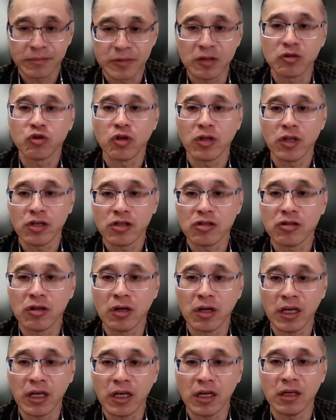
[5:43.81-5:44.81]

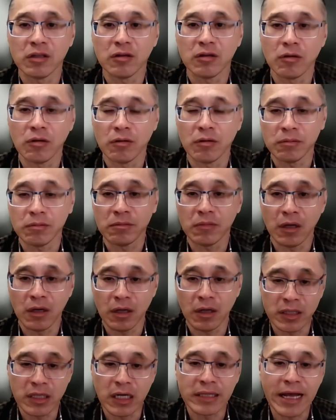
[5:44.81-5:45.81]
Traditionally,
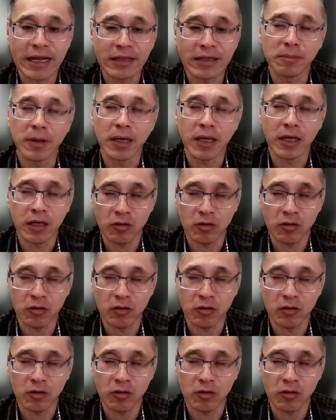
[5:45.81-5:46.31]
learning anatomy,